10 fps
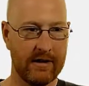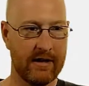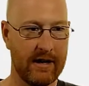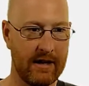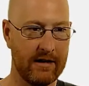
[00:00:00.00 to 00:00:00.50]

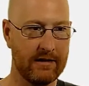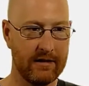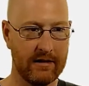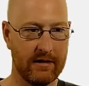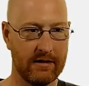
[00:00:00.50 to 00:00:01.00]
and
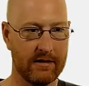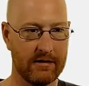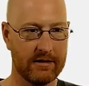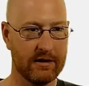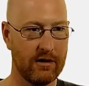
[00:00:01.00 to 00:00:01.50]

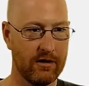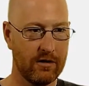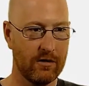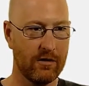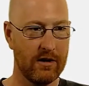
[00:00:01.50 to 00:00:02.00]
let's
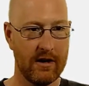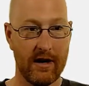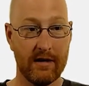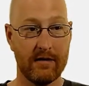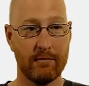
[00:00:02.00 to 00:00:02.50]
go.
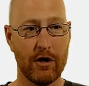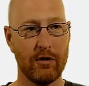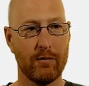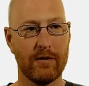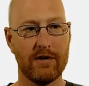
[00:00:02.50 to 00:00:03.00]

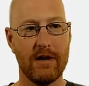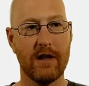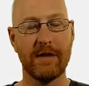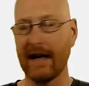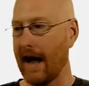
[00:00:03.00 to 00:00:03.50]
Boom.
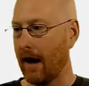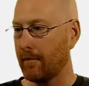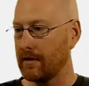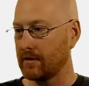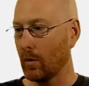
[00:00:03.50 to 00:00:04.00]
Nothing happens.